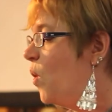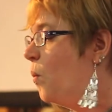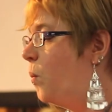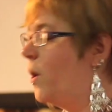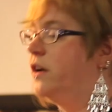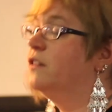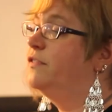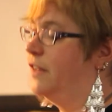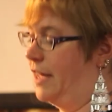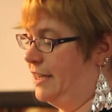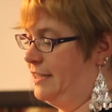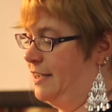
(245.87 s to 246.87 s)

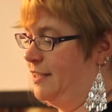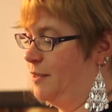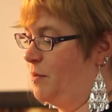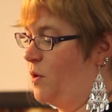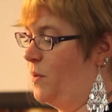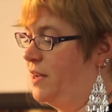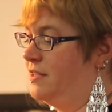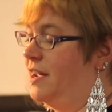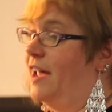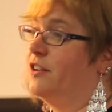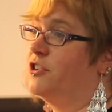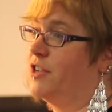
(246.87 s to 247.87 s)
wonderful ideas about ways to
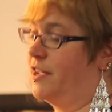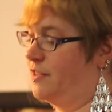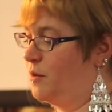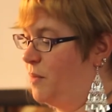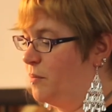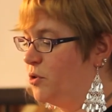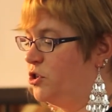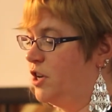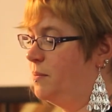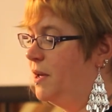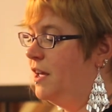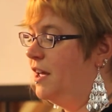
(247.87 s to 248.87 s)
energize our
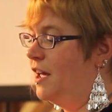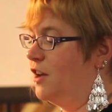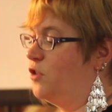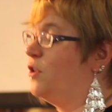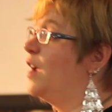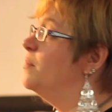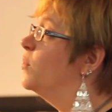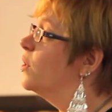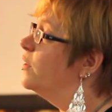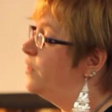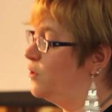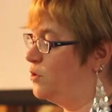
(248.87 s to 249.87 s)
membership and create
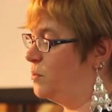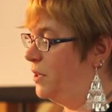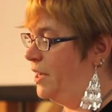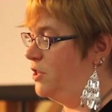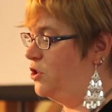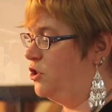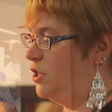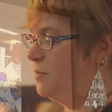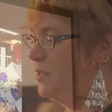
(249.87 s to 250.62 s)
more of those relationships